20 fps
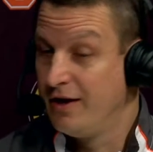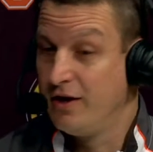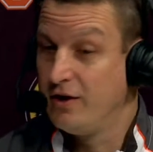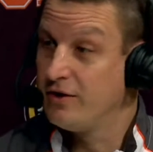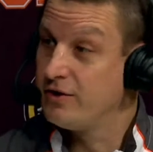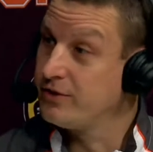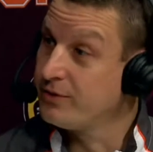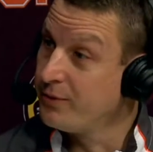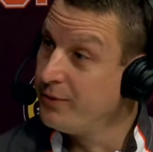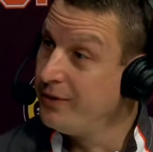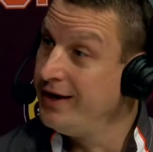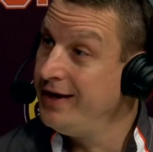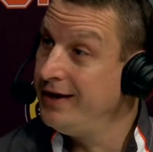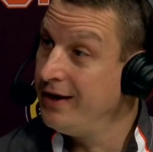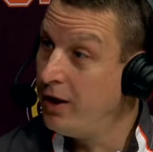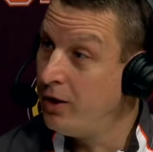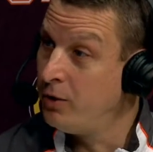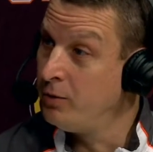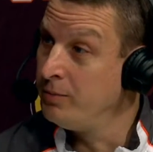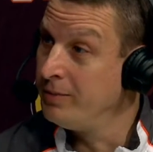Three
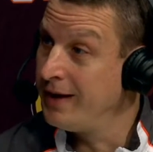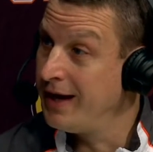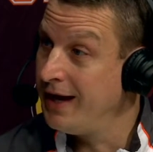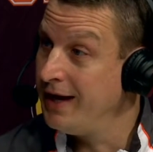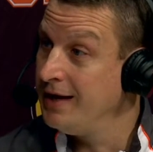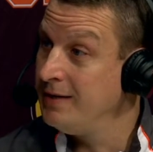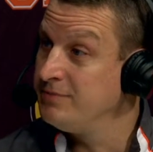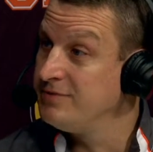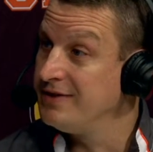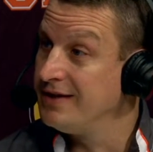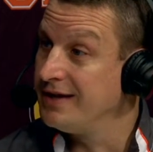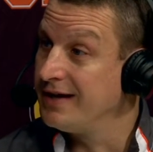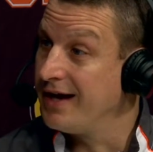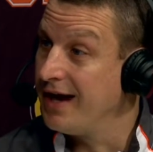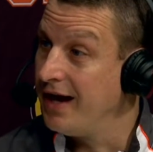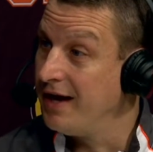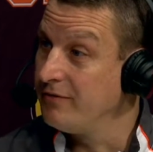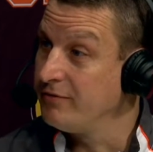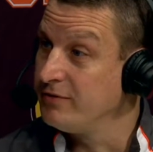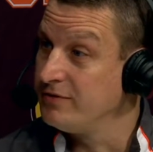home games in the
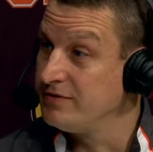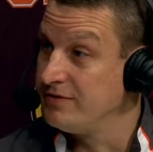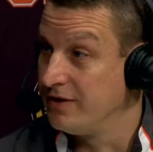conference